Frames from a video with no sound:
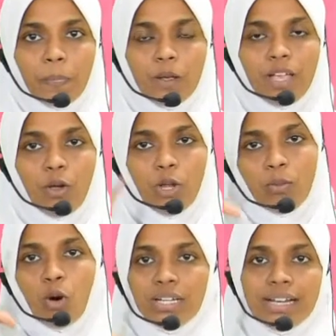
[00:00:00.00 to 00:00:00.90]
Okay, oru
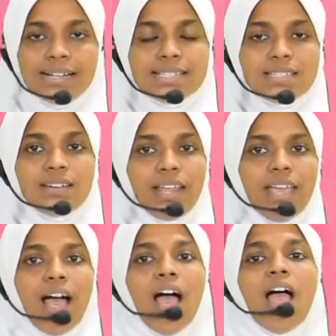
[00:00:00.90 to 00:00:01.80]
bottle consider
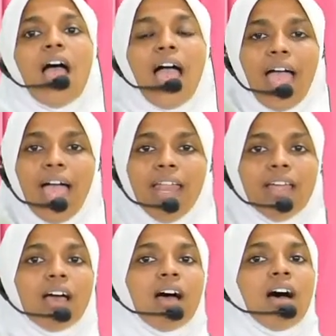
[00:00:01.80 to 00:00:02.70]
cheya, and
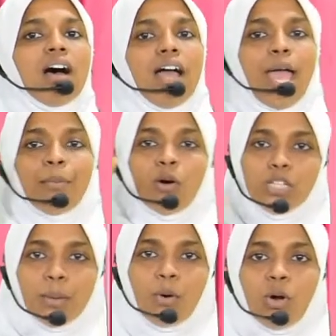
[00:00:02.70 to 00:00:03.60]
above
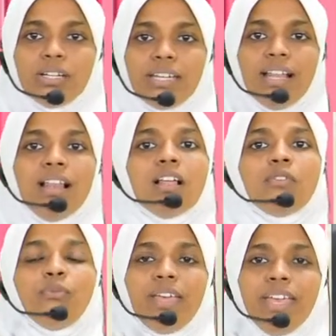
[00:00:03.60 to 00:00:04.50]
the bottle
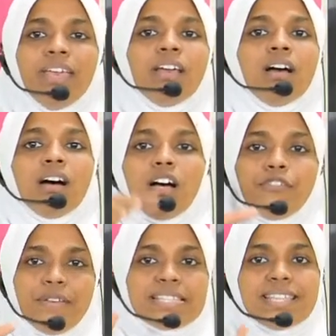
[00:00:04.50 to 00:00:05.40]
we
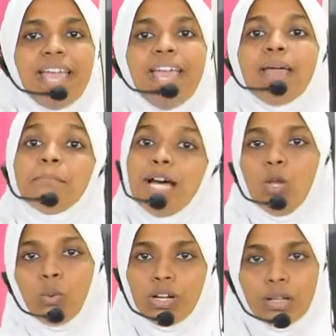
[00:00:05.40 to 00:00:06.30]
fix a
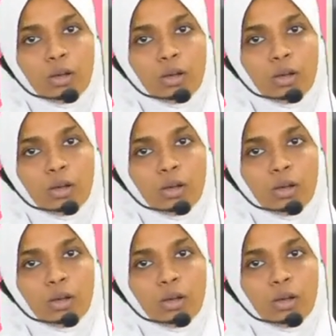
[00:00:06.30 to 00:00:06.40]
balloon.